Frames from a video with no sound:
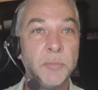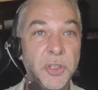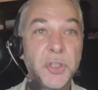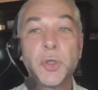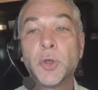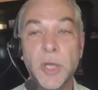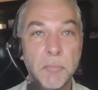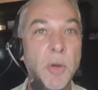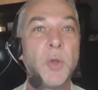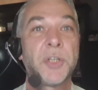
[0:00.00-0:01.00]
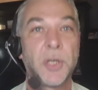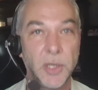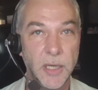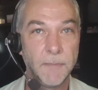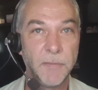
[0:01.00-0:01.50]
mature
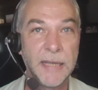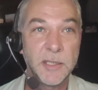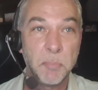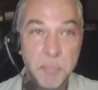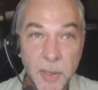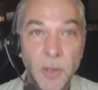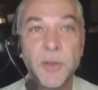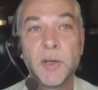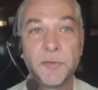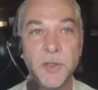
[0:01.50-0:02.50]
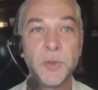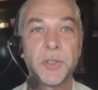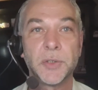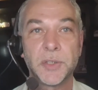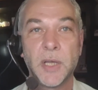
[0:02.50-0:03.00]
emotionally and to build their
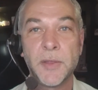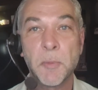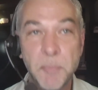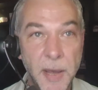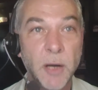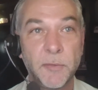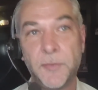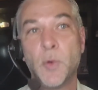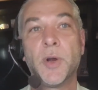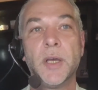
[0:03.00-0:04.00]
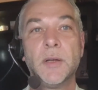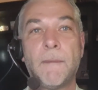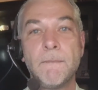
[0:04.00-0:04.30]
futures, and they're better for it.